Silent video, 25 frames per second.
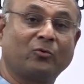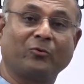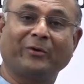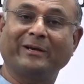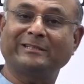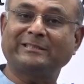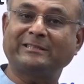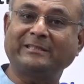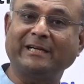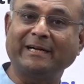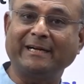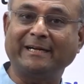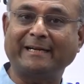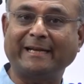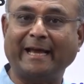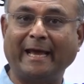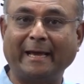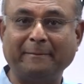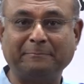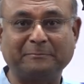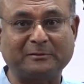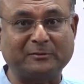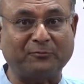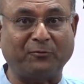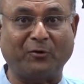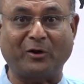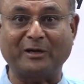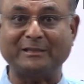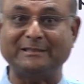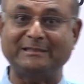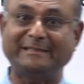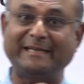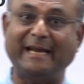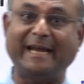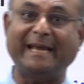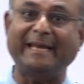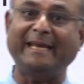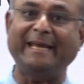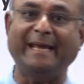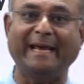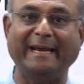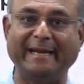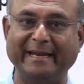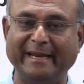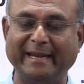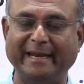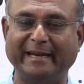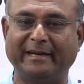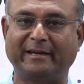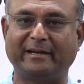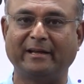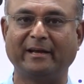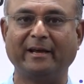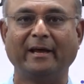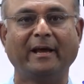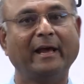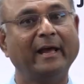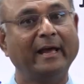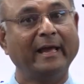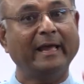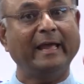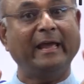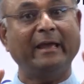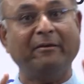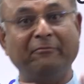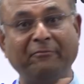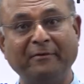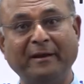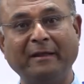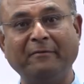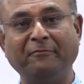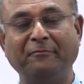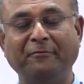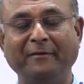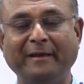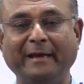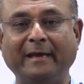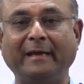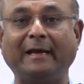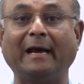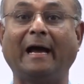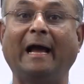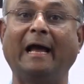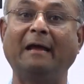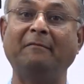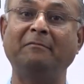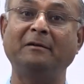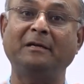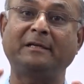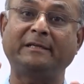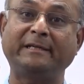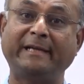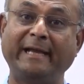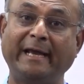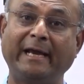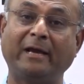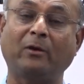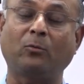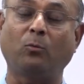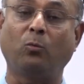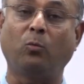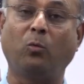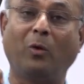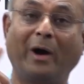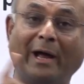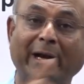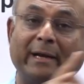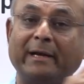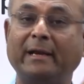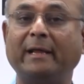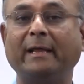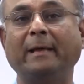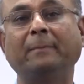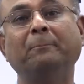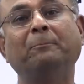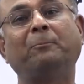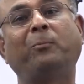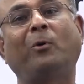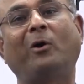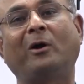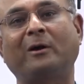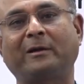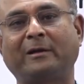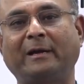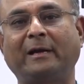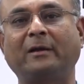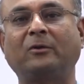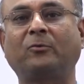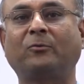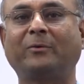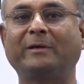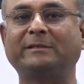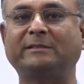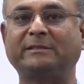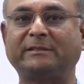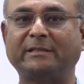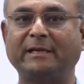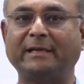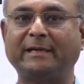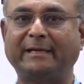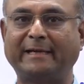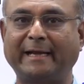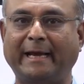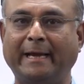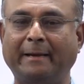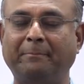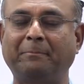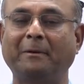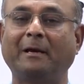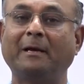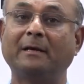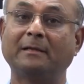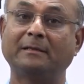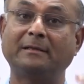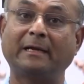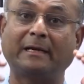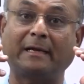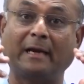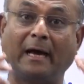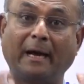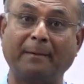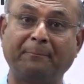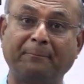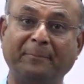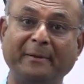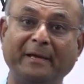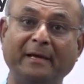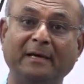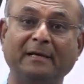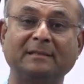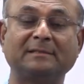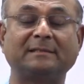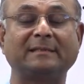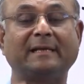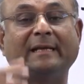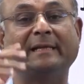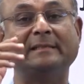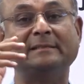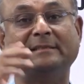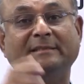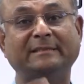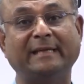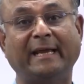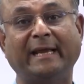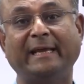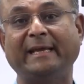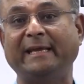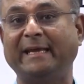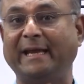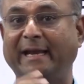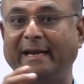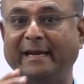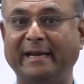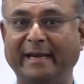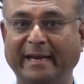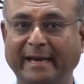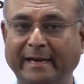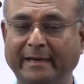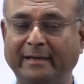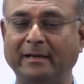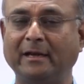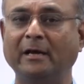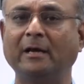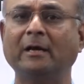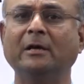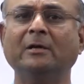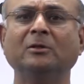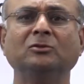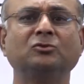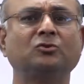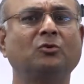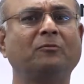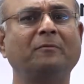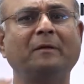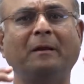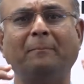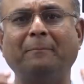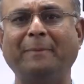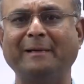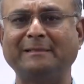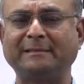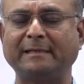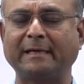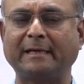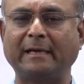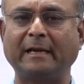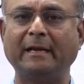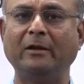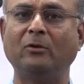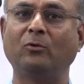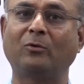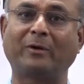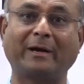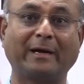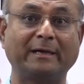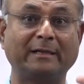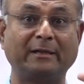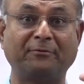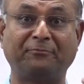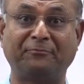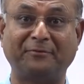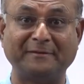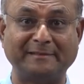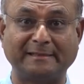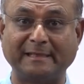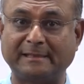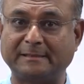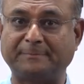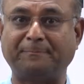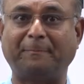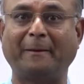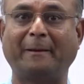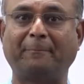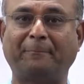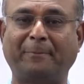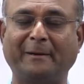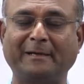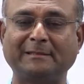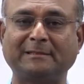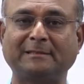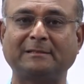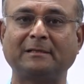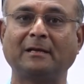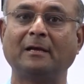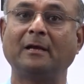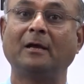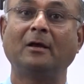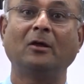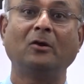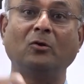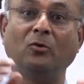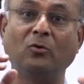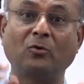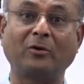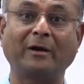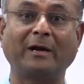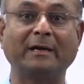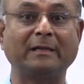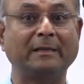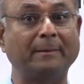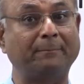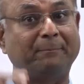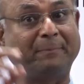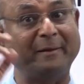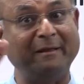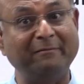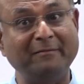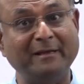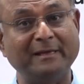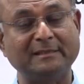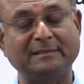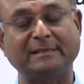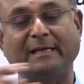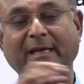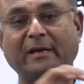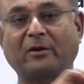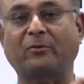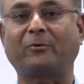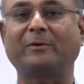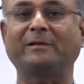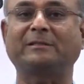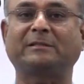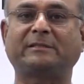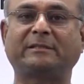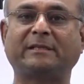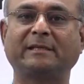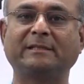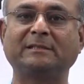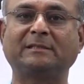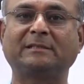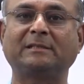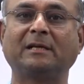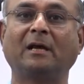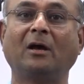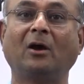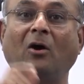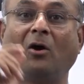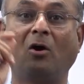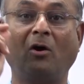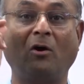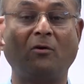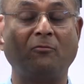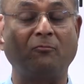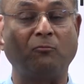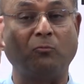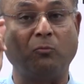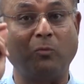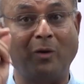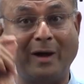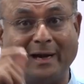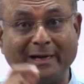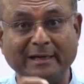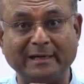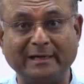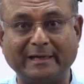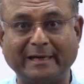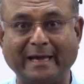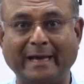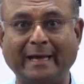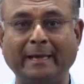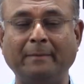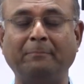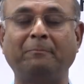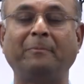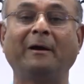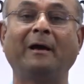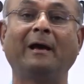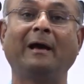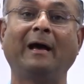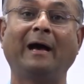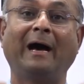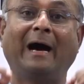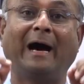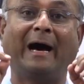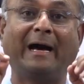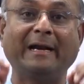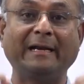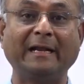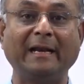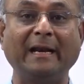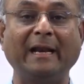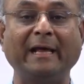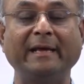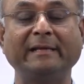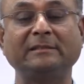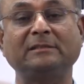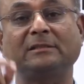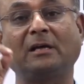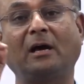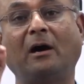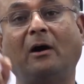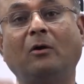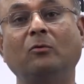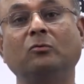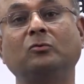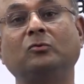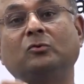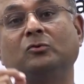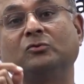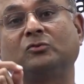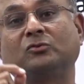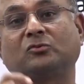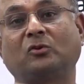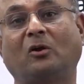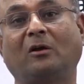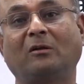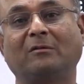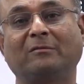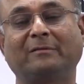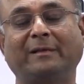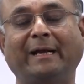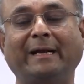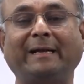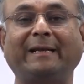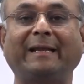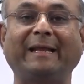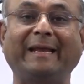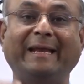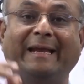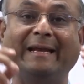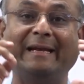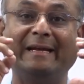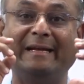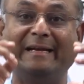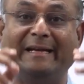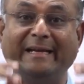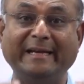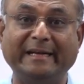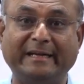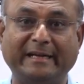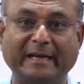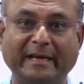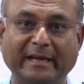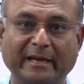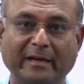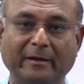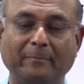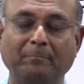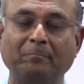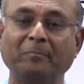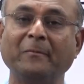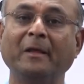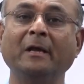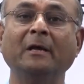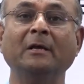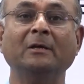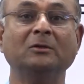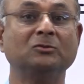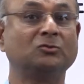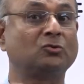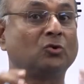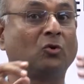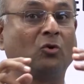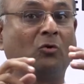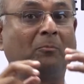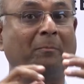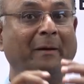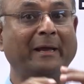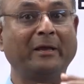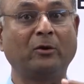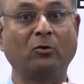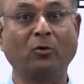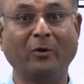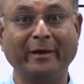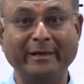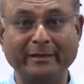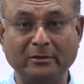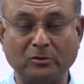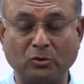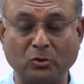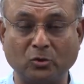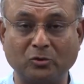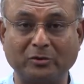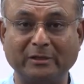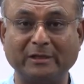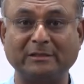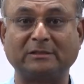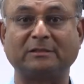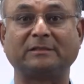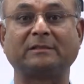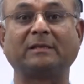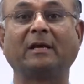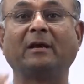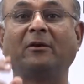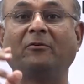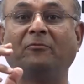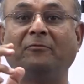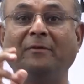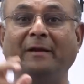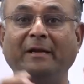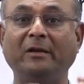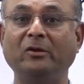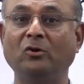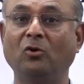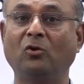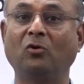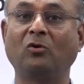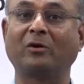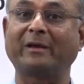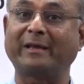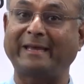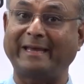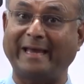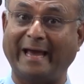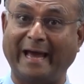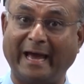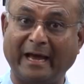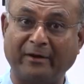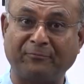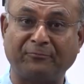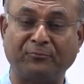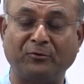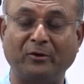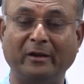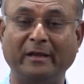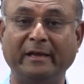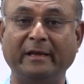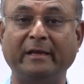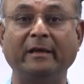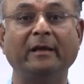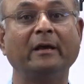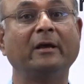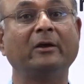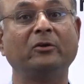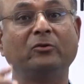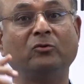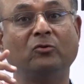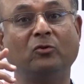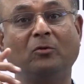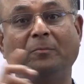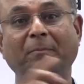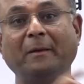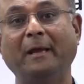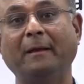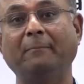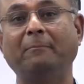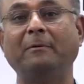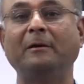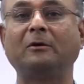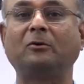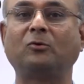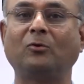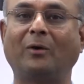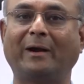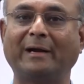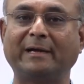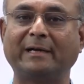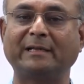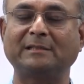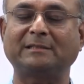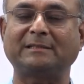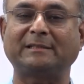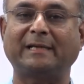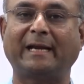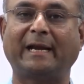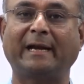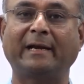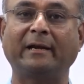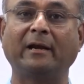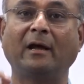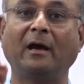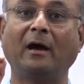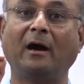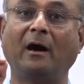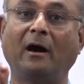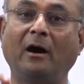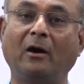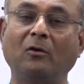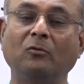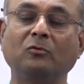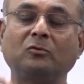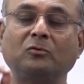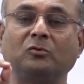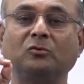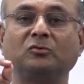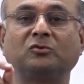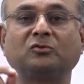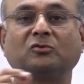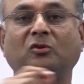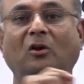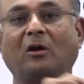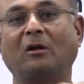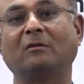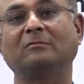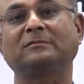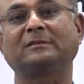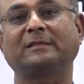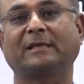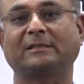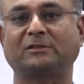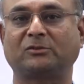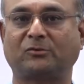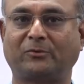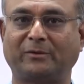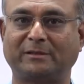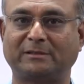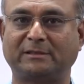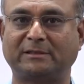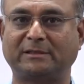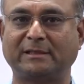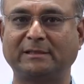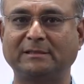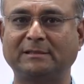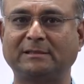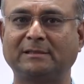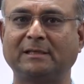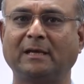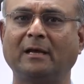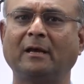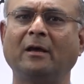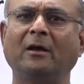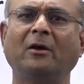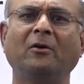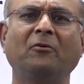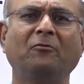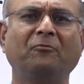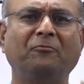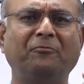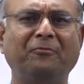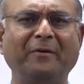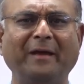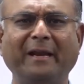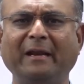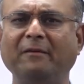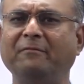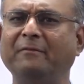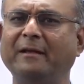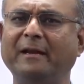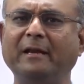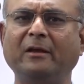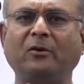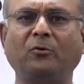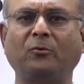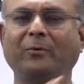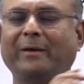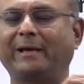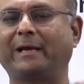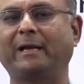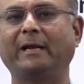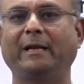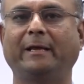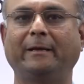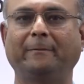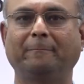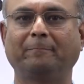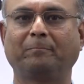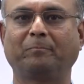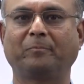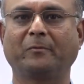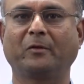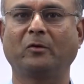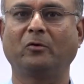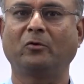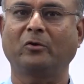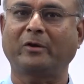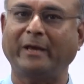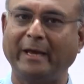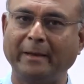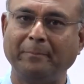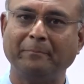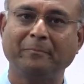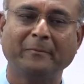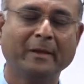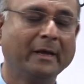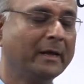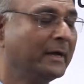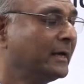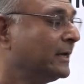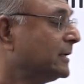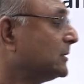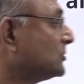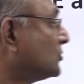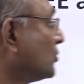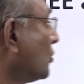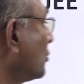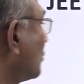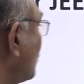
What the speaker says: question types for JEE and NEET. Every week I will take one important question type that appears in JEE and NEET. So we'll basically look at the physics papers, look at the previous year questions of one type, analyze how to solve that in detail. So by going through this video carefully, you will be able to understand how to solve such questions very quickly. Okay? So